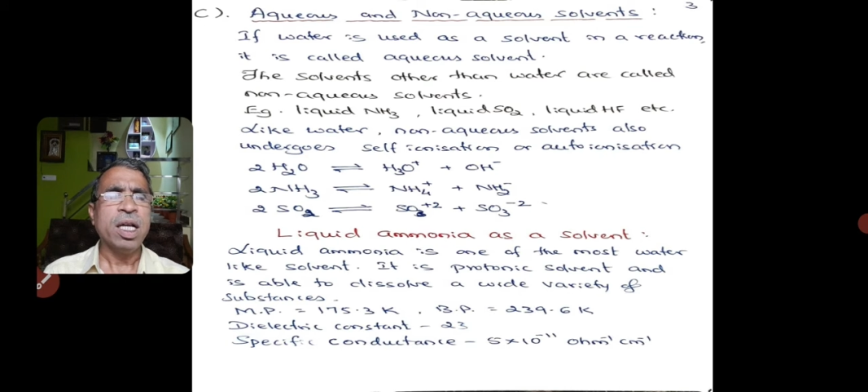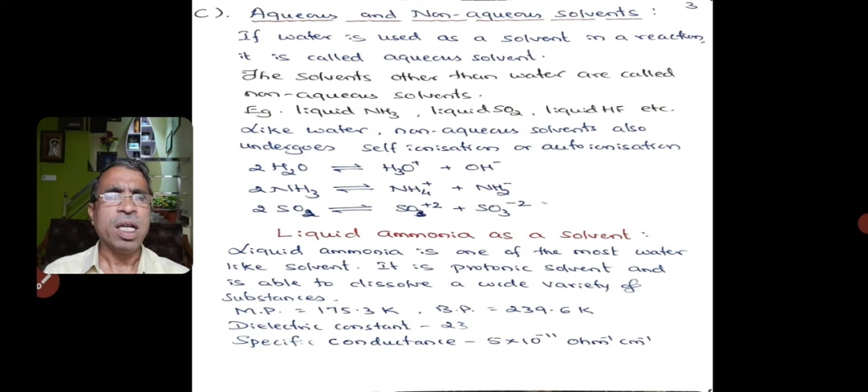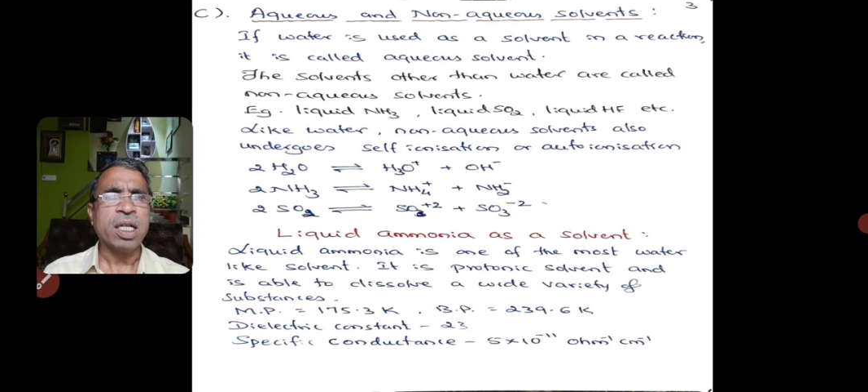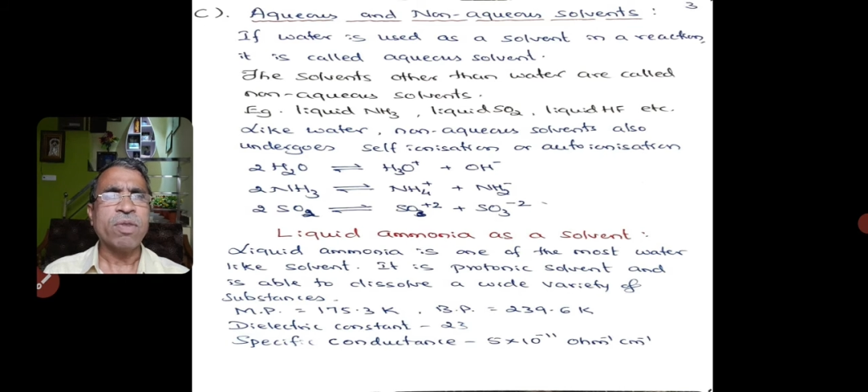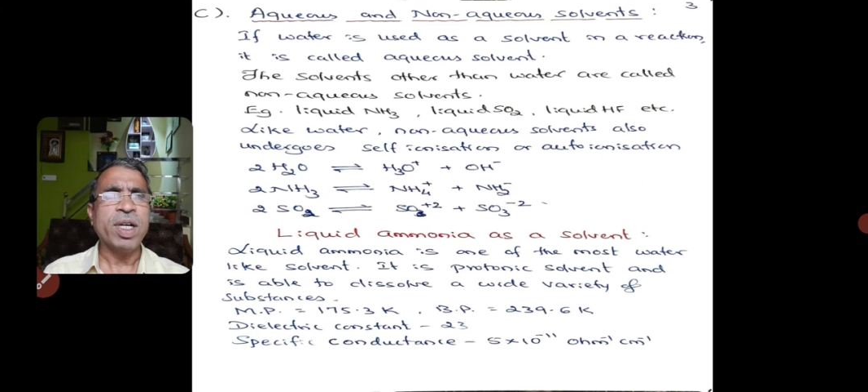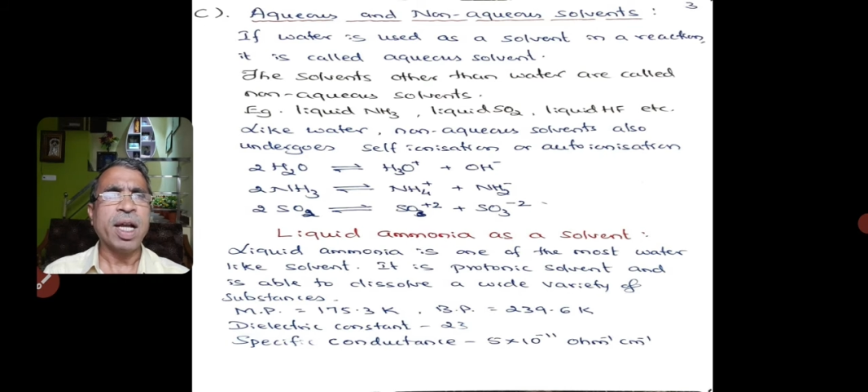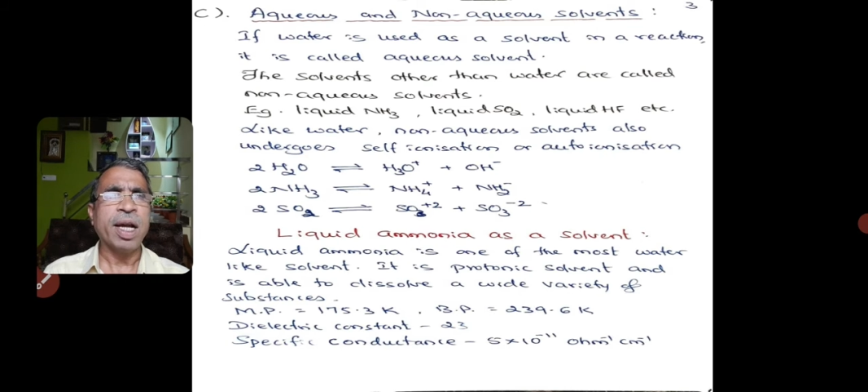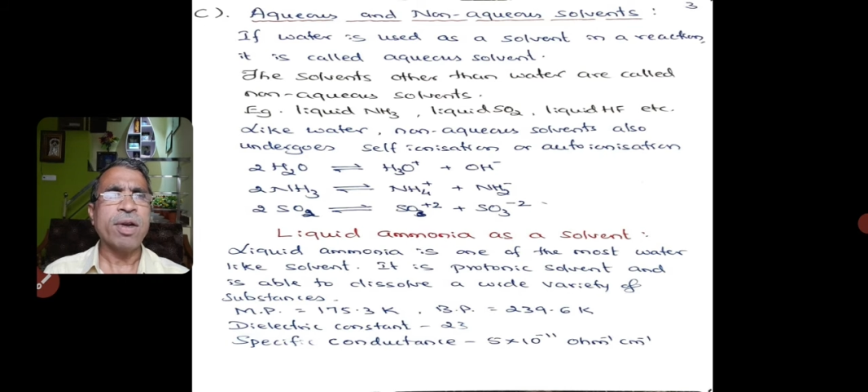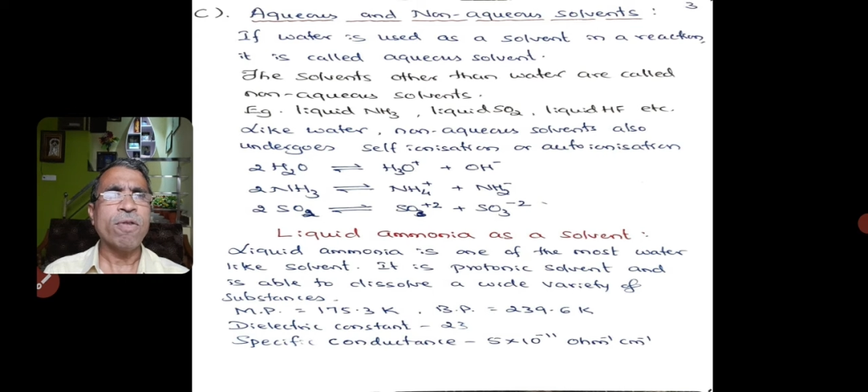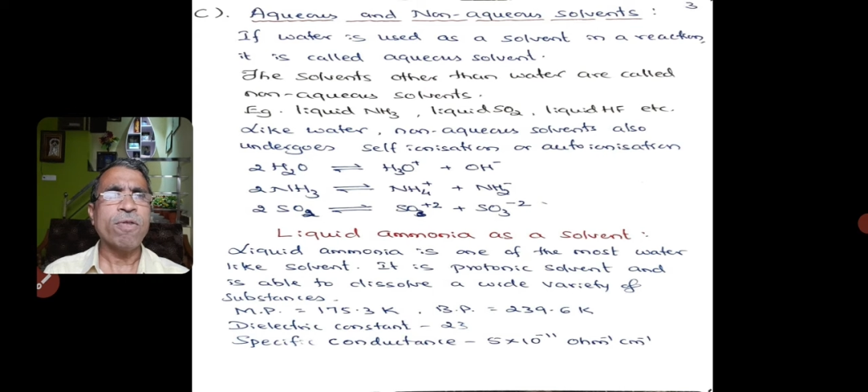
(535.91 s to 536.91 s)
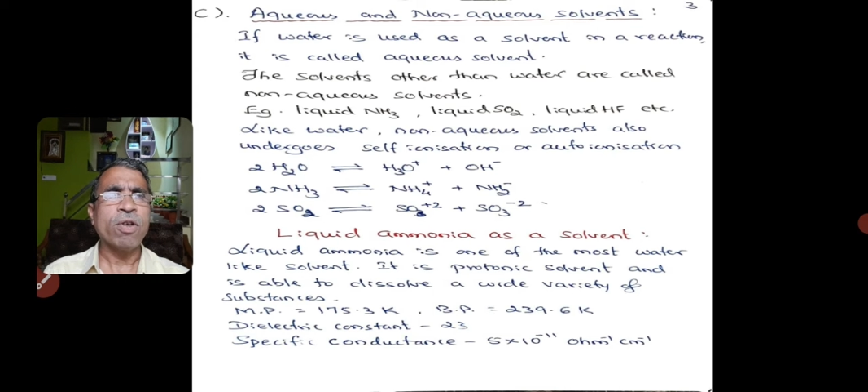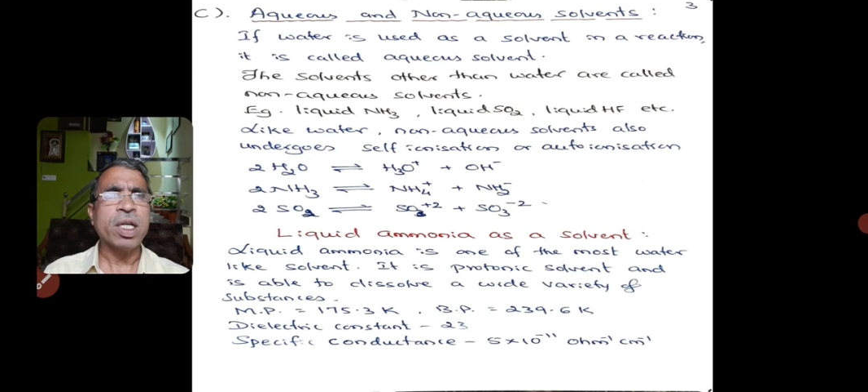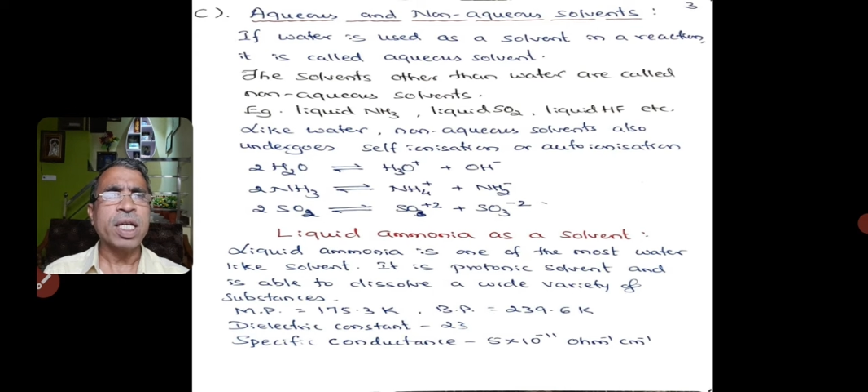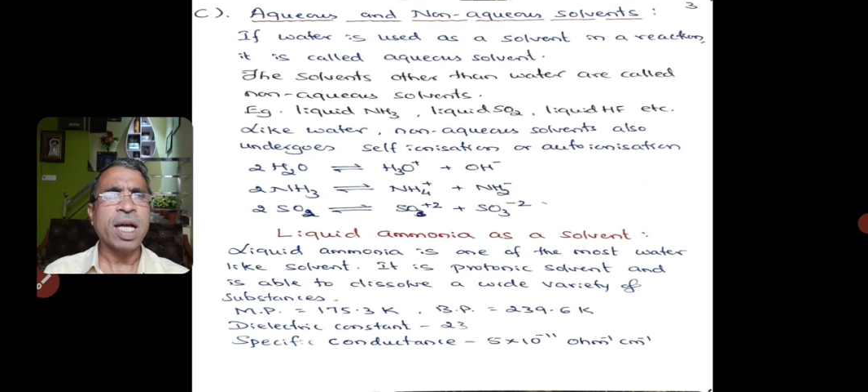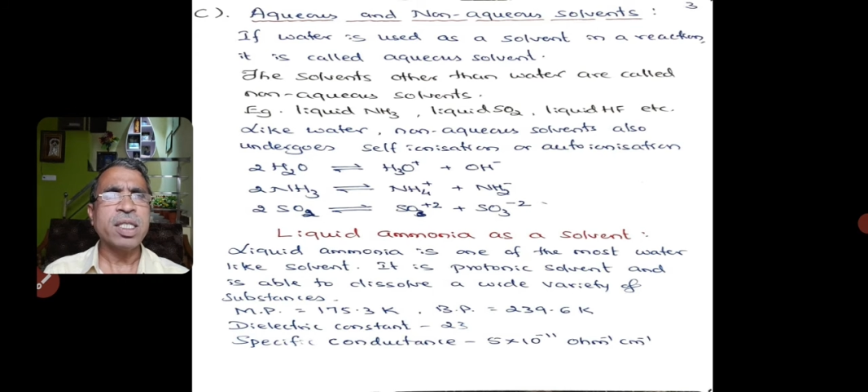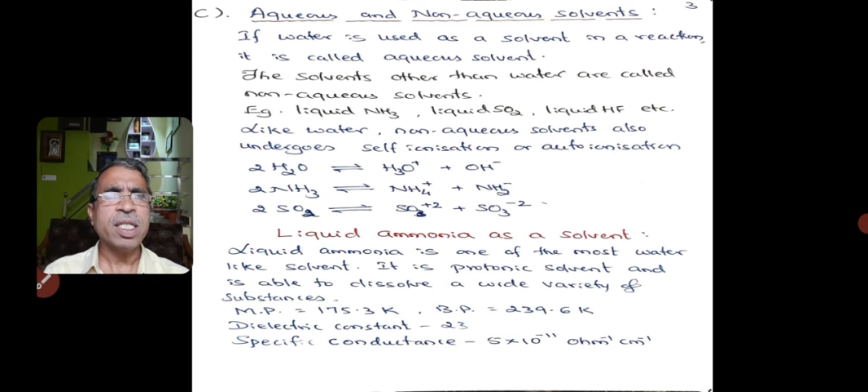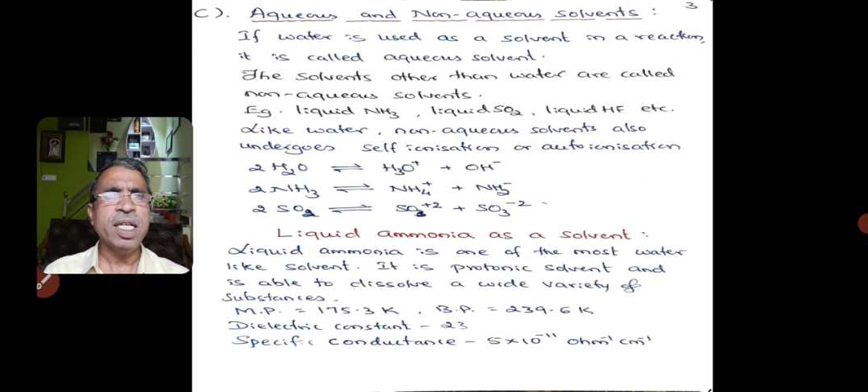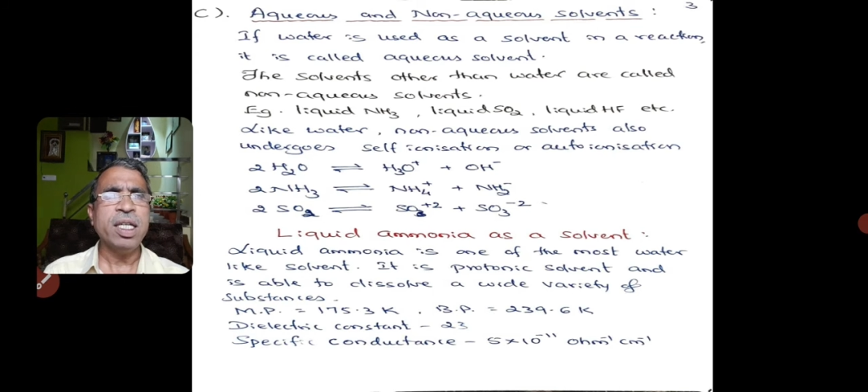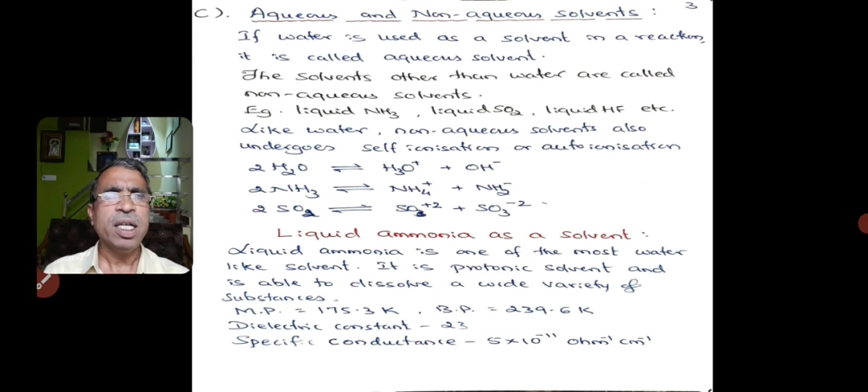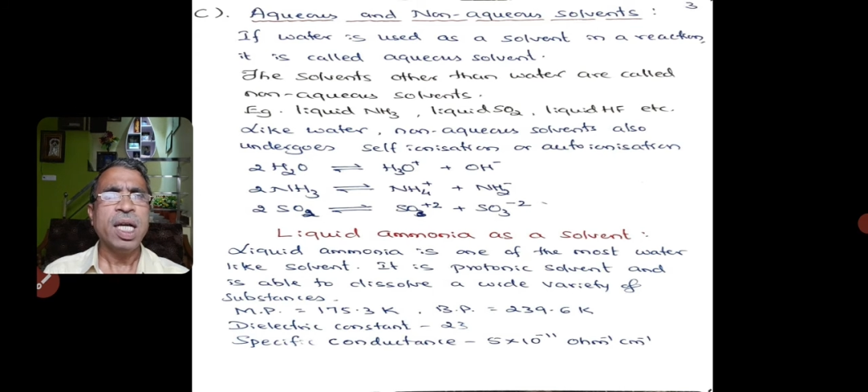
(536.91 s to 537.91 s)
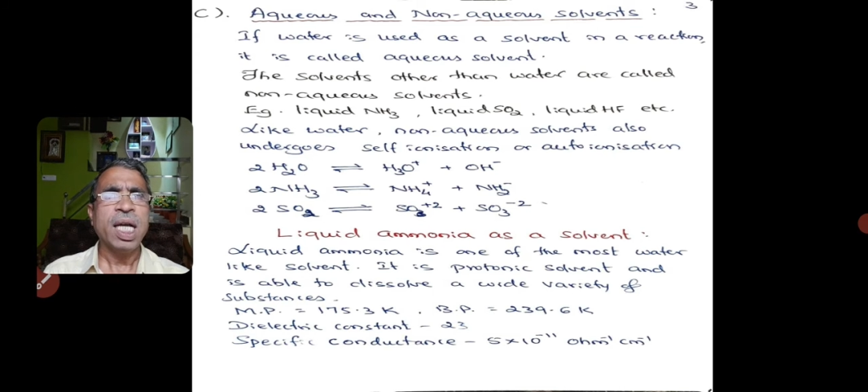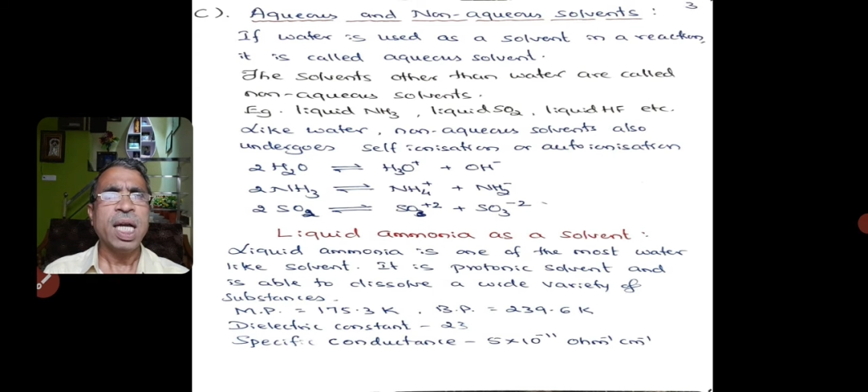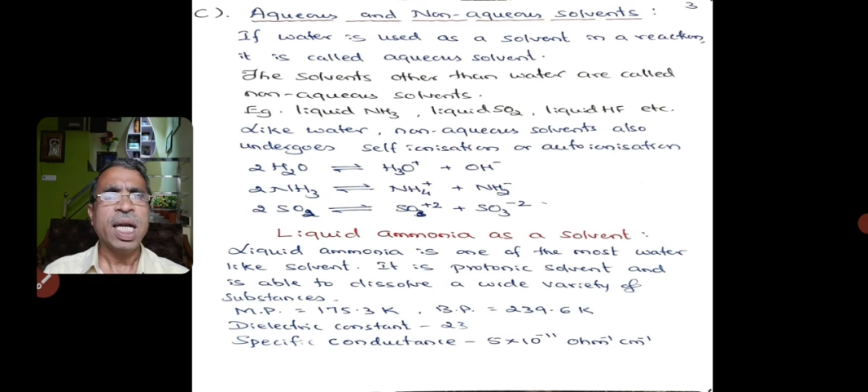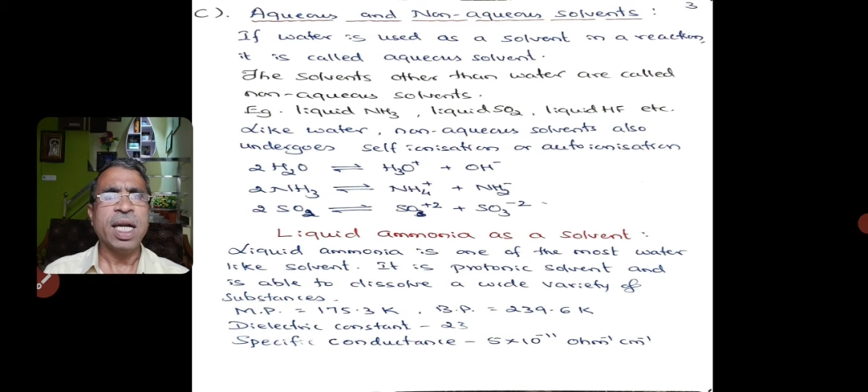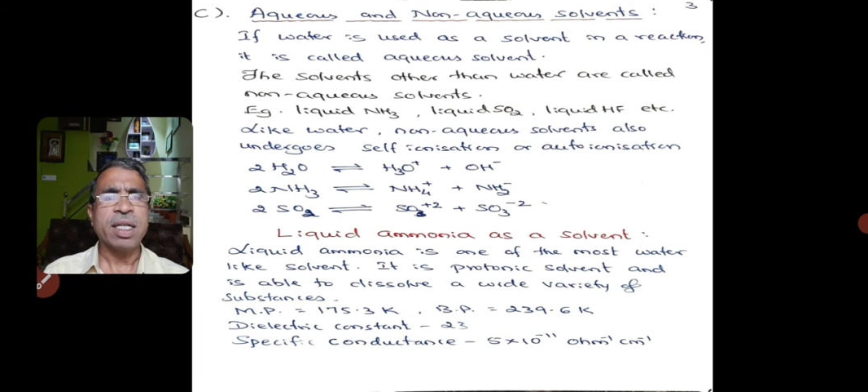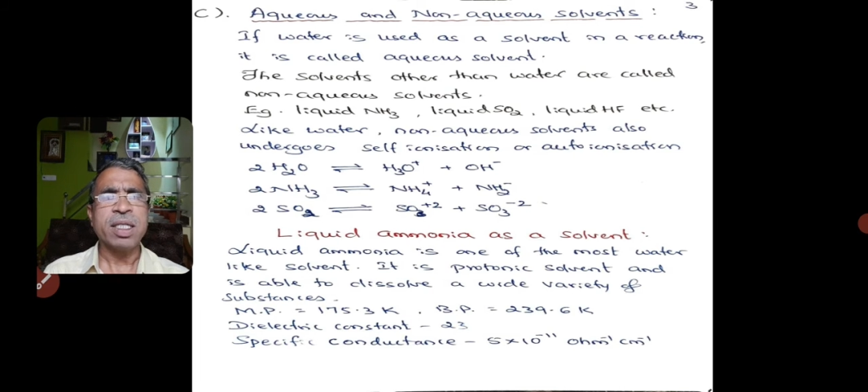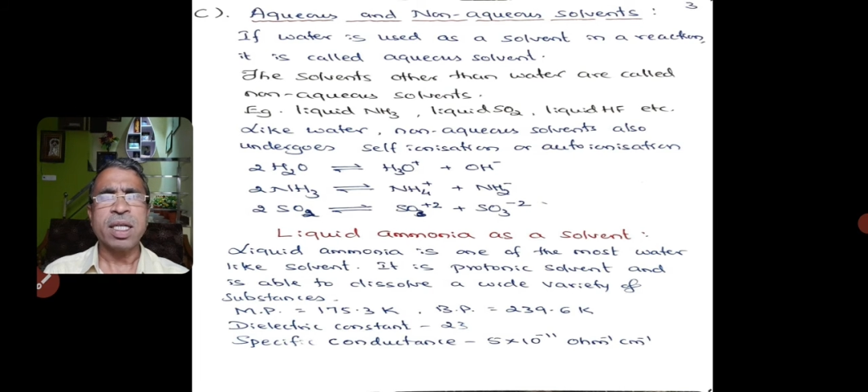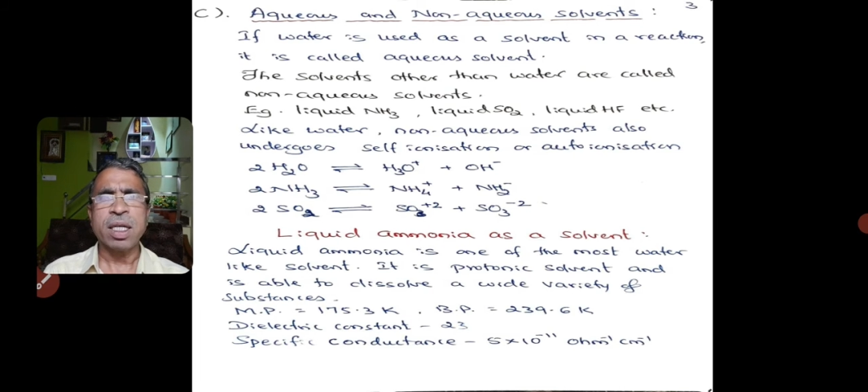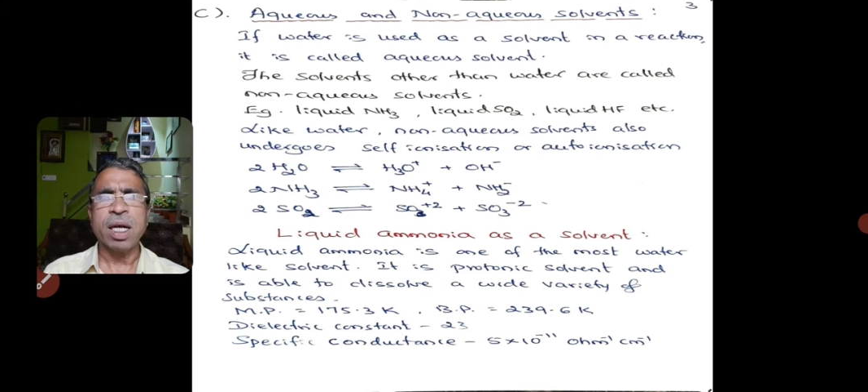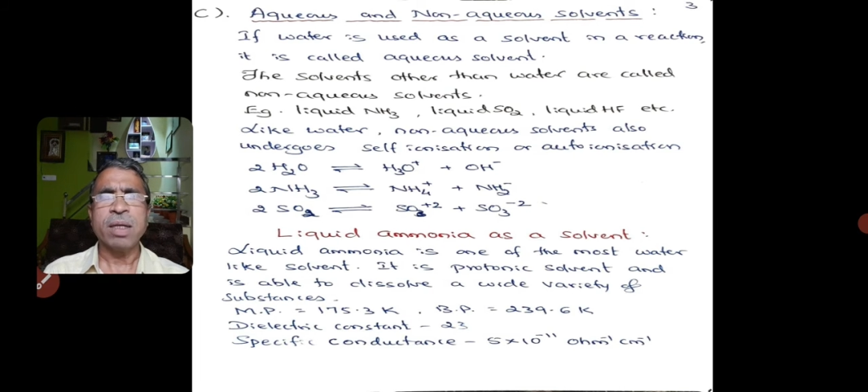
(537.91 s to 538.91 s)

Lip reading: liquid hydrofluoric acid, etc.